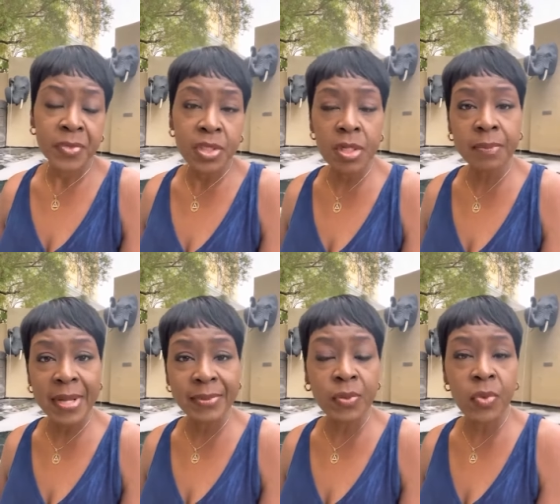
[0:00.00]
you know,
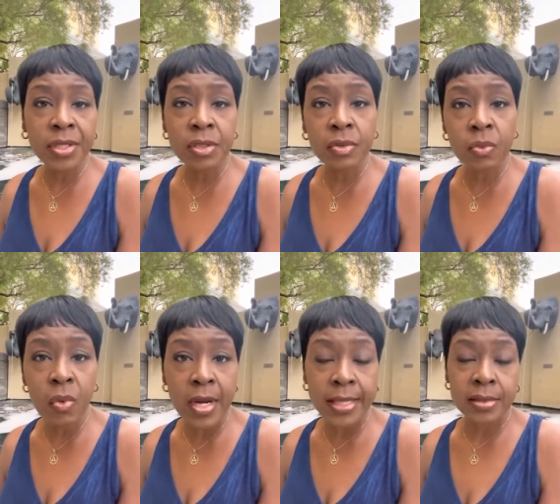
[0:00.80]
baby, what do you
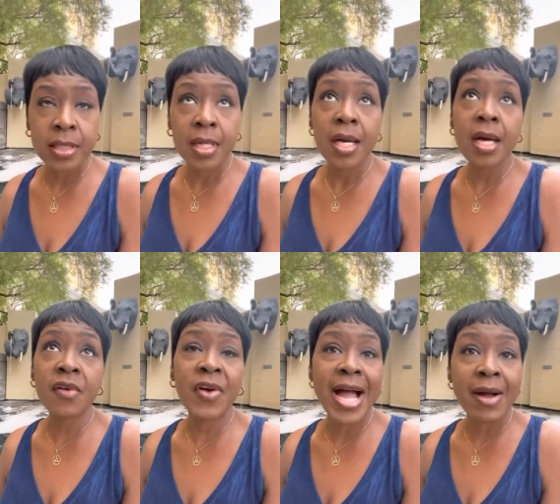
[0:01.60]
want
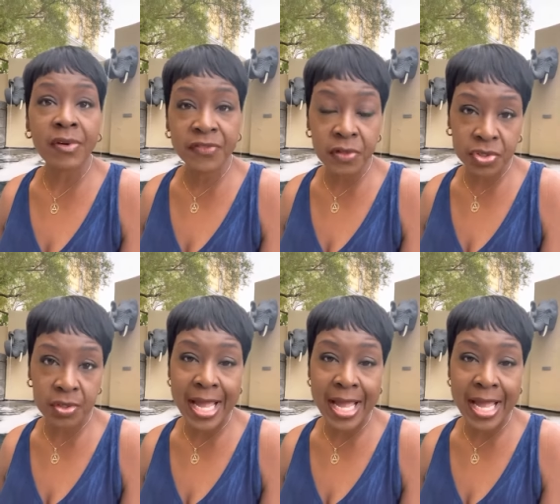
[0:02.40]
for our future?